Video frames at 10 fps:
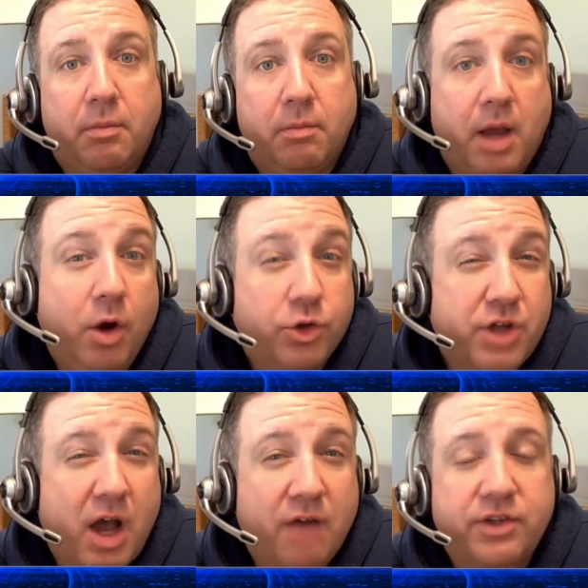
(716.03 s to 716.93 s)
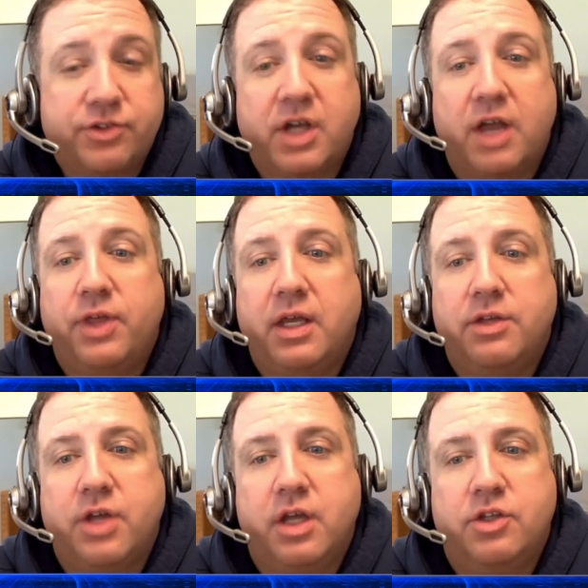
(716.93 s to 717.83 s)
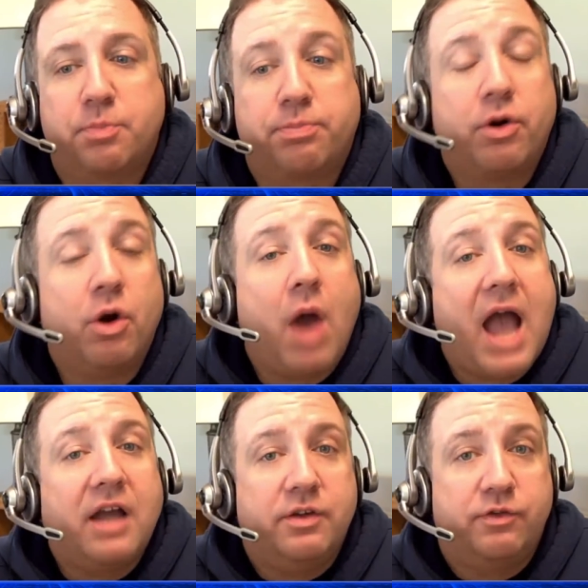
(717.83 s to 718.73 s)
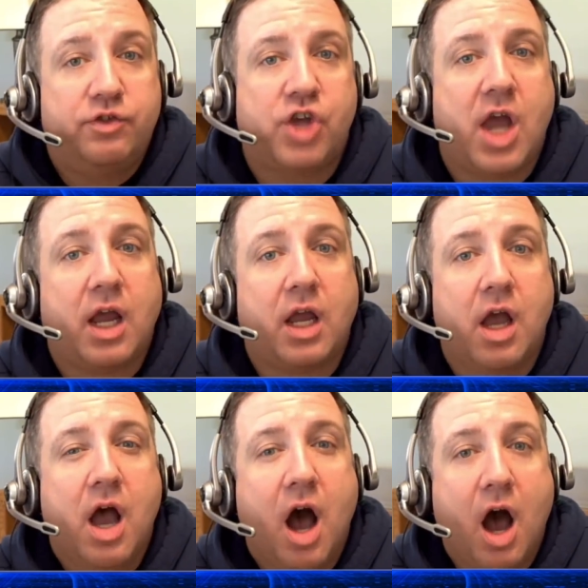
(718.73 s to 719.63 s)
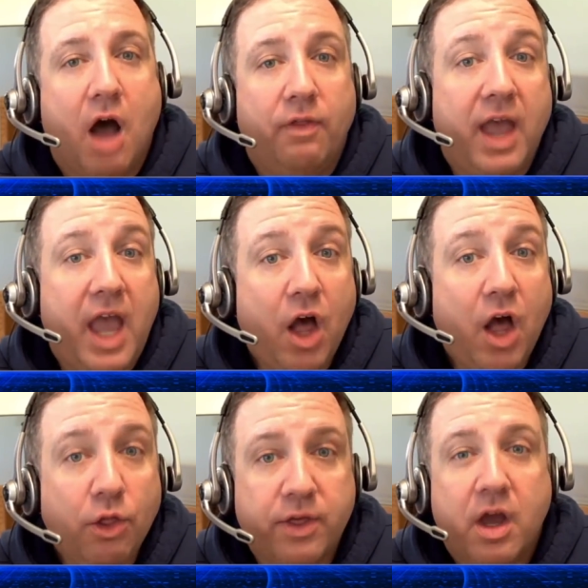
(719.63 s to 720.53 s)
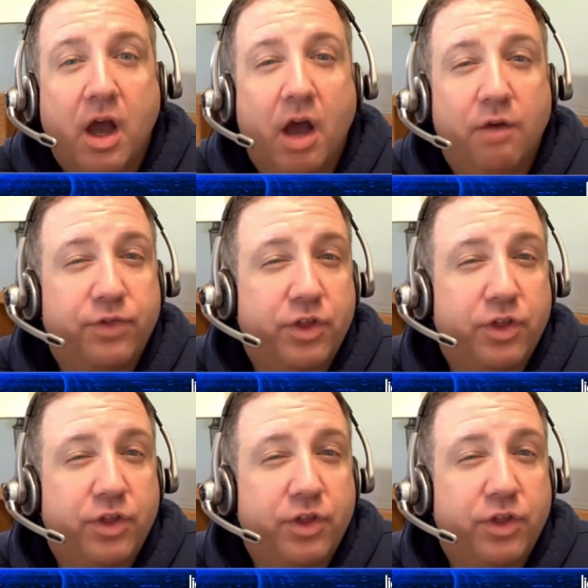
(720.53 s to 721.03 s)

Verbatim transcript: and most obviously, I think it's, it's a proactive check on the health of